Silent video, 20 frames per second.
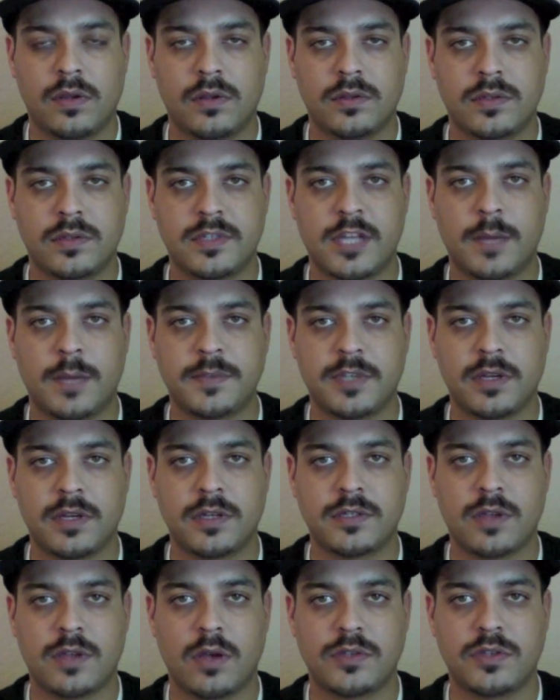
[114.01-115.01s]

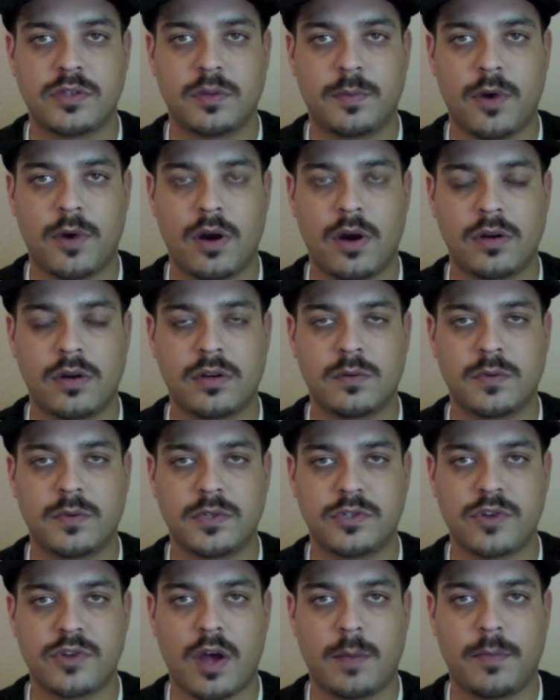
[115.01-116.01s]
Samsung is also partnered
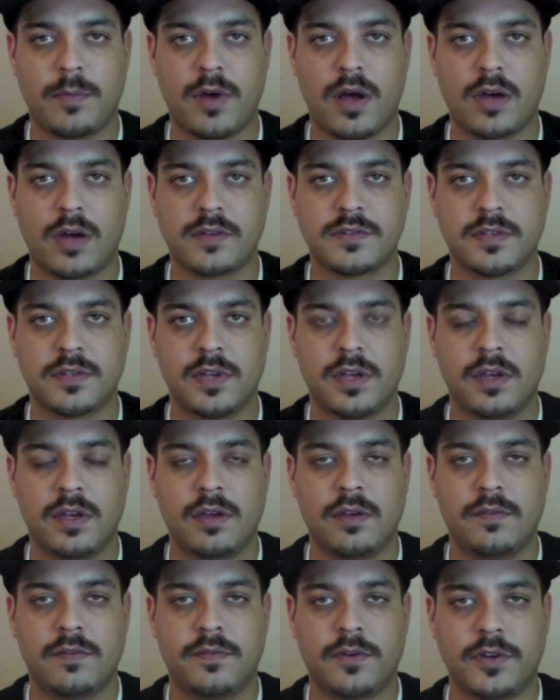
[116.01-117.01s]
with Dropbox
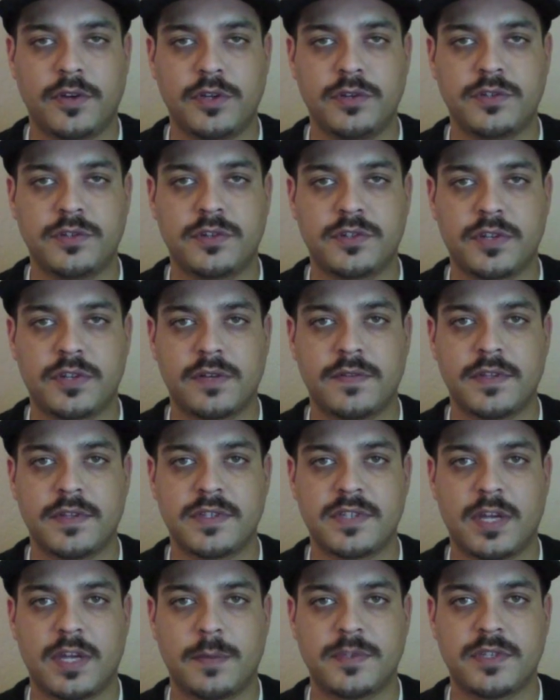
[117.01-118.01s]
for users of the
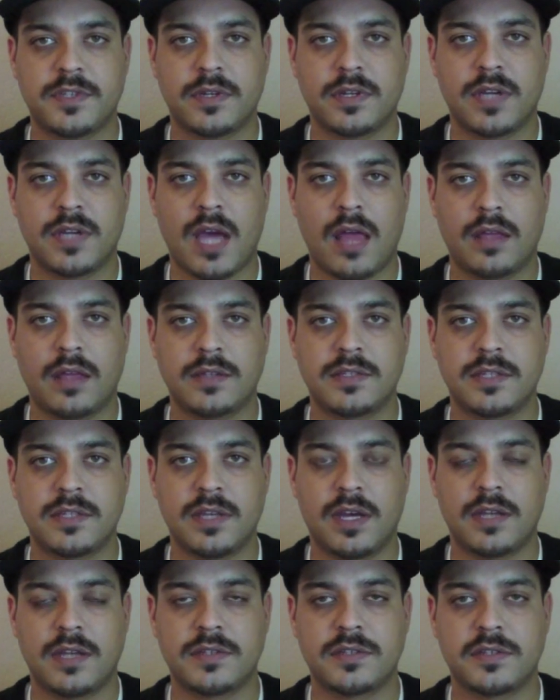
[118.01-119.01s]
Samsung
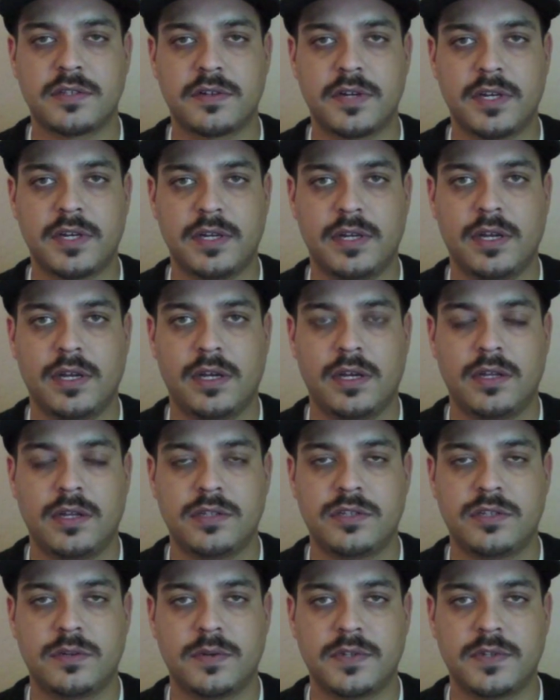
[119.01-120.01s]
Galaxy S3
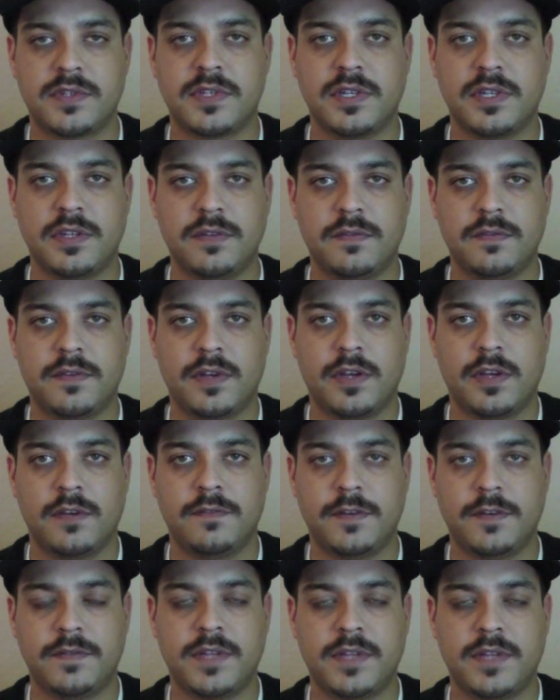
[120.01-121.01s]
to receive
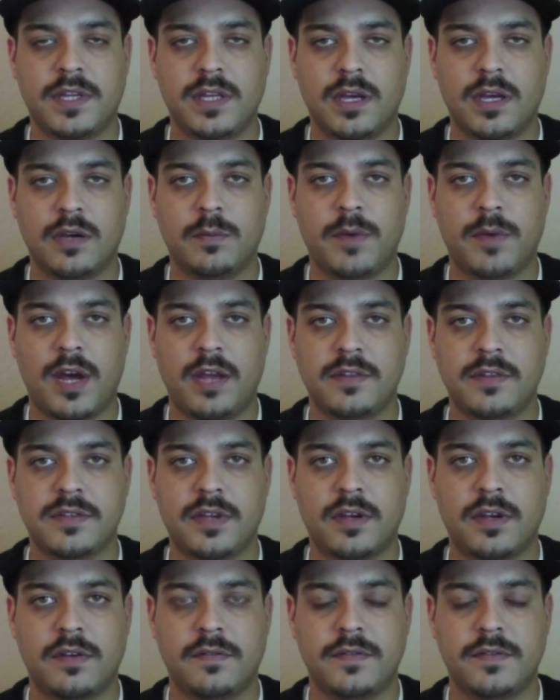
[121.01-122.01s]
50 gigabytes
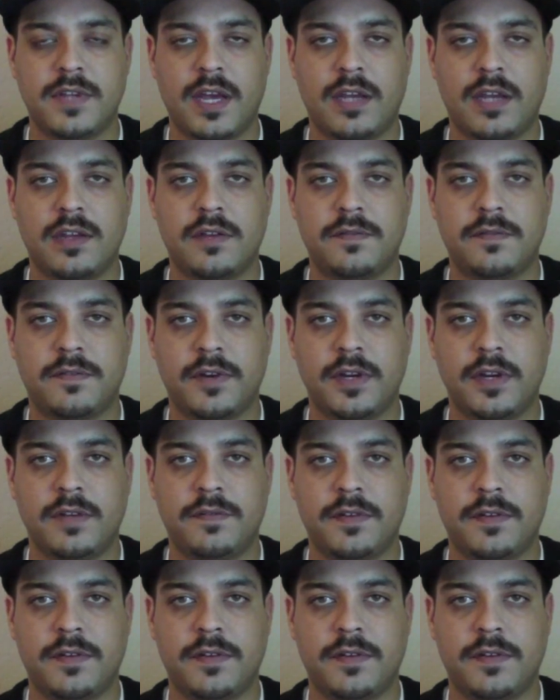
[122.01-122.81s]
of data free for